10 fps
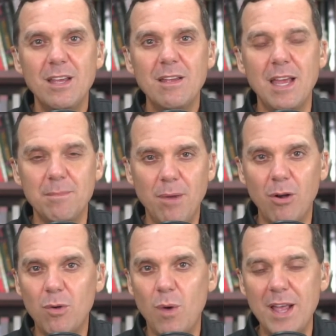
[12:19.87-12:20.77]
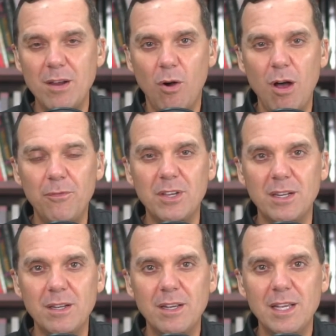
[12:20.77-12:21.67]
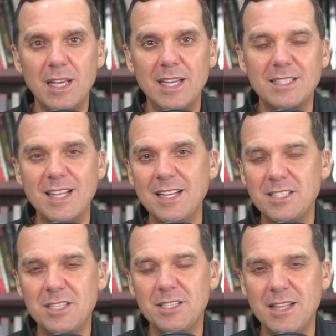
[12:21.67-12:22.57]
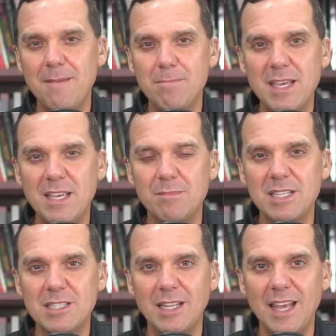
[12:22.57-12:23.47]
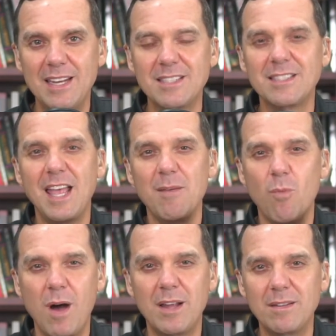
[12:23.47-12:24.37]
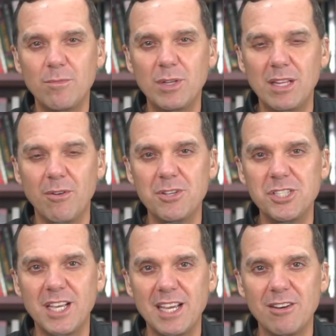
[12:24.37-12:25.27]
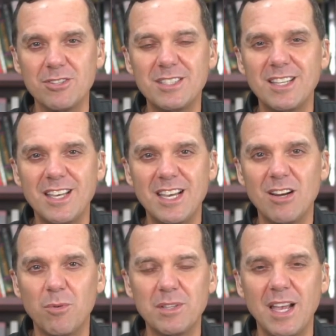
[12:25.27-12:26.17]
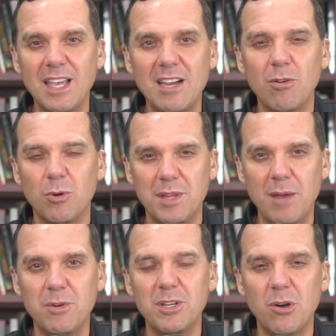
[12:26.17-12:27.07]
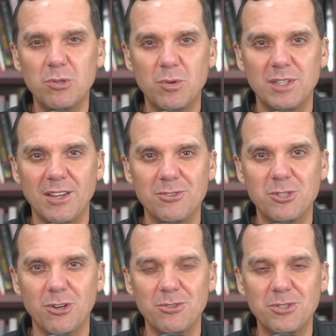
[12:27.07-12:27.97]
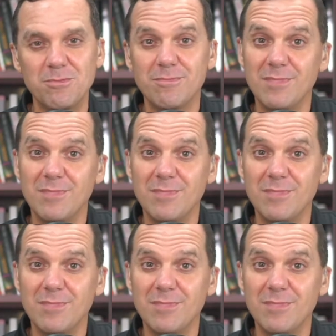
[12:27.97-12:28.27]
And quite often, it's not just them being misled, as they want with their itching ears to hear what they hear, or they would go to another church.